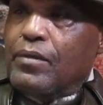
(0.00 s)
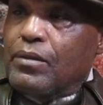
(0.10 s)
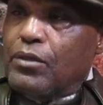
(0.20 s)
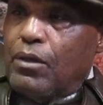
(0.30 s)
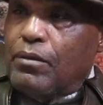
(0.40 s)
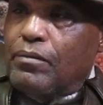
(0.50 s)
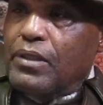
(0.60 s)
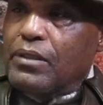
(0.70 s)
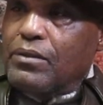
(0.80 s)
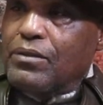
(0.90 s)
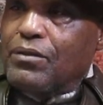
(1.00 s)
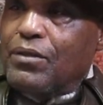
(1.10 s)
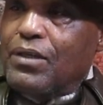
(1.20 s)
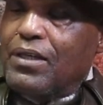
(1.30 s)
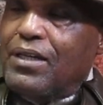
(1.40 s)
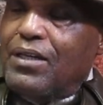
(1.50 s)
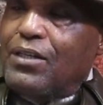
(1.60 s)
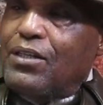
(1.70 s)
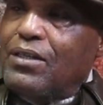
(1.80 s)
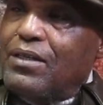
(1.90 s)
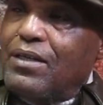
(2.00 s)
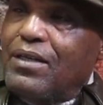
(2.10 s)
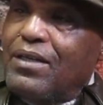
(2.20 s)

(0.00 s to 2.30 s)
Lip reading: That's wonderful. And when you